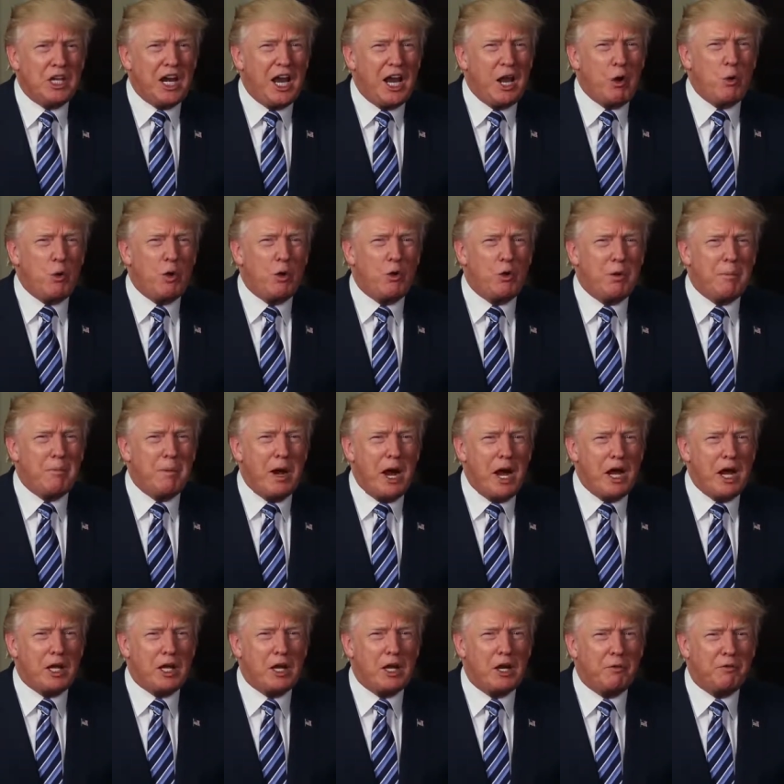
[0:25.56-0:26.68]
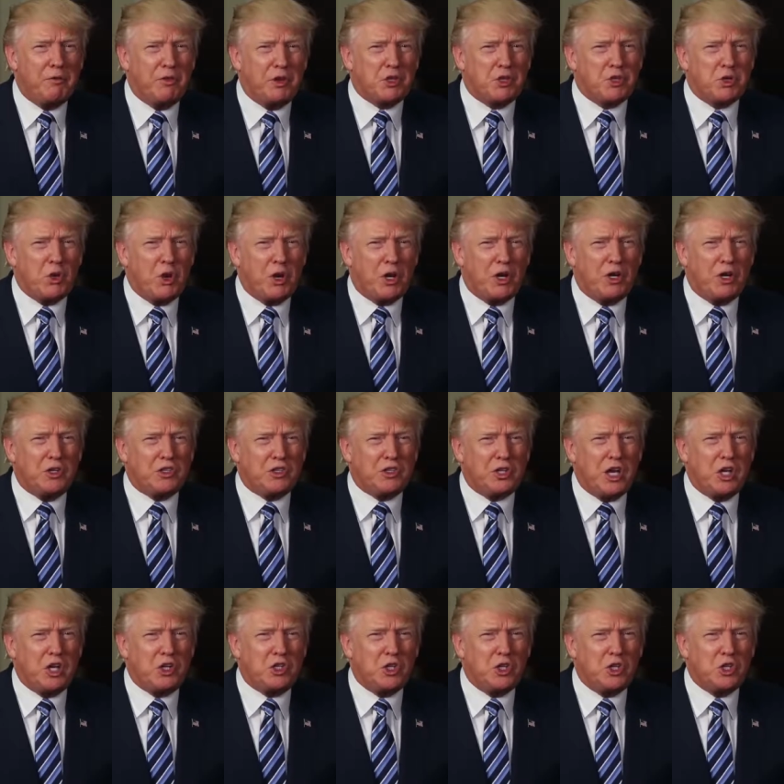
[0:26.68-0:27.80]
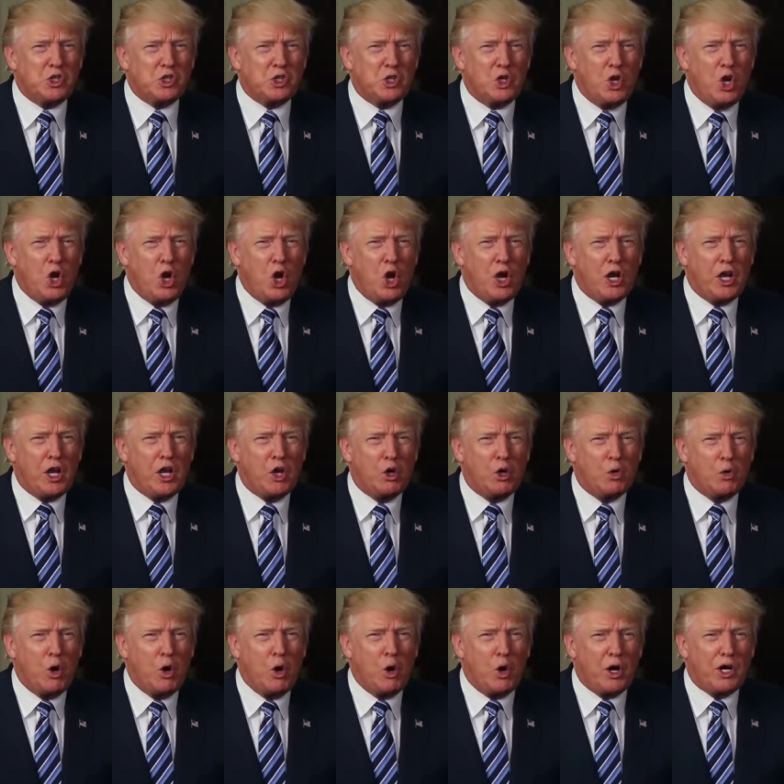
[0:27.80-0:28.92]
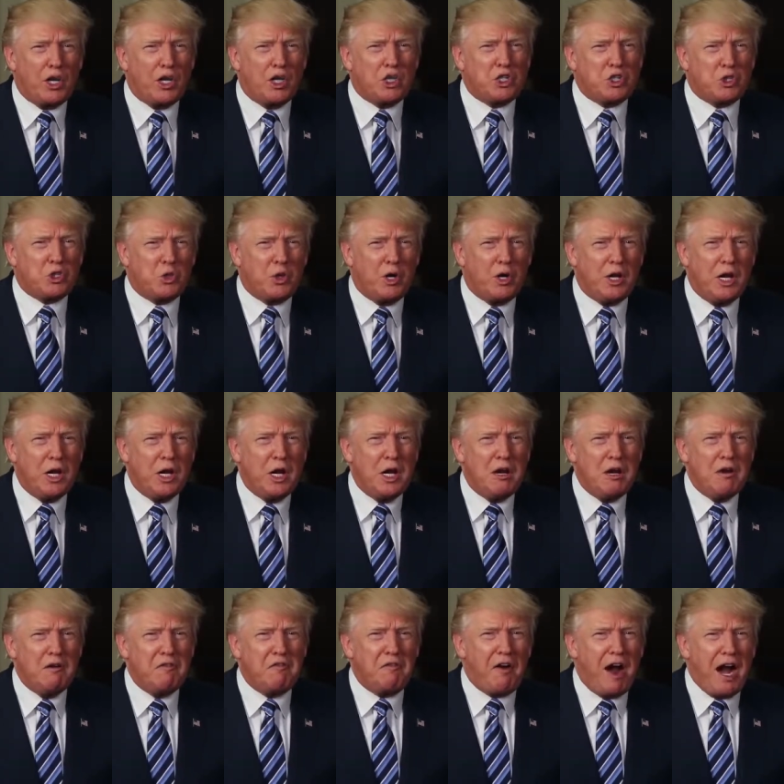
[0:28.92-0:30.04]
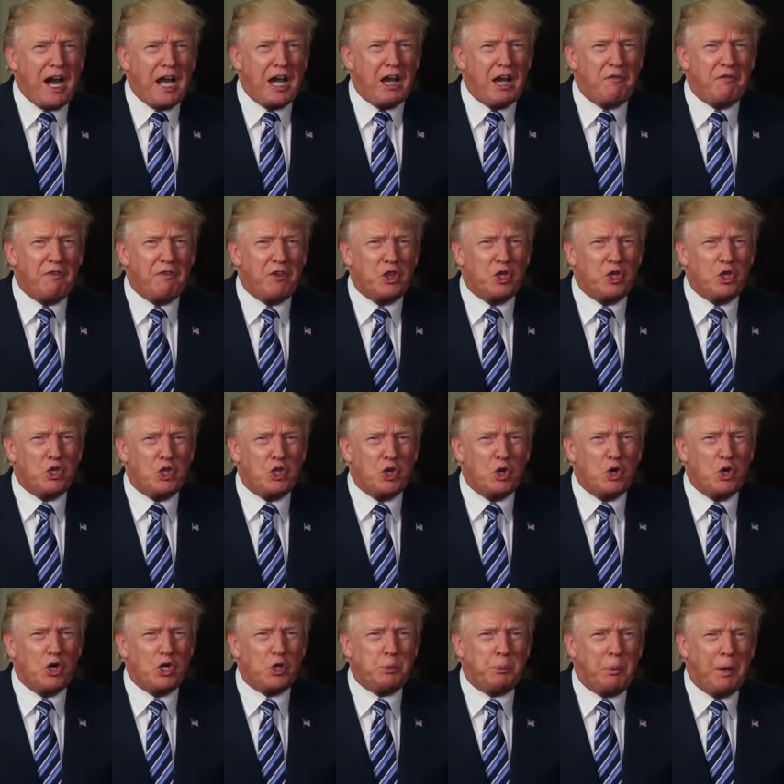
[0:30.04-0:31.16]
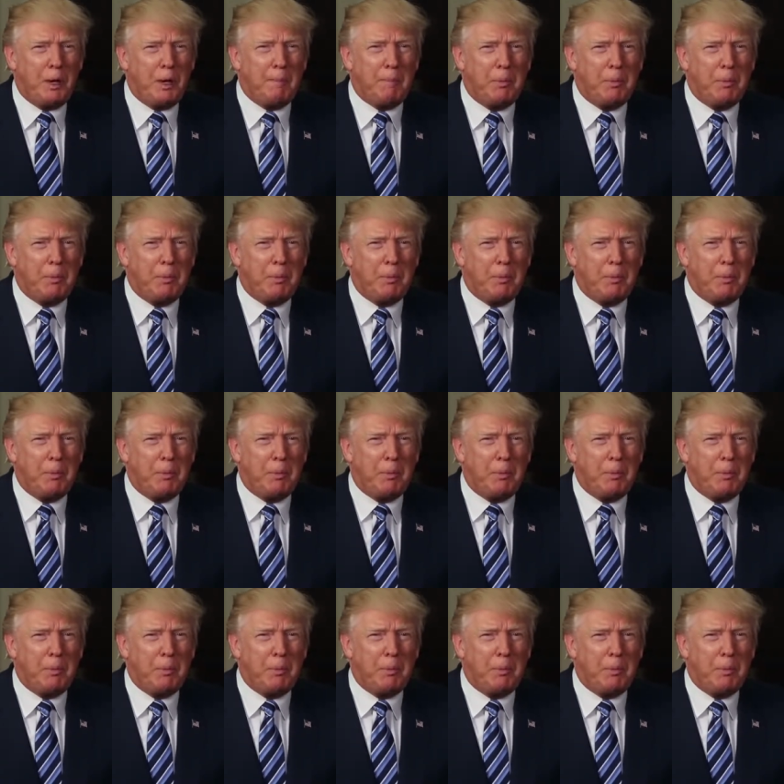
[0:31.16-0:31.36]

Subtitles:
Today, we're reminded of this organization's long and heroic history fighting for the Jewish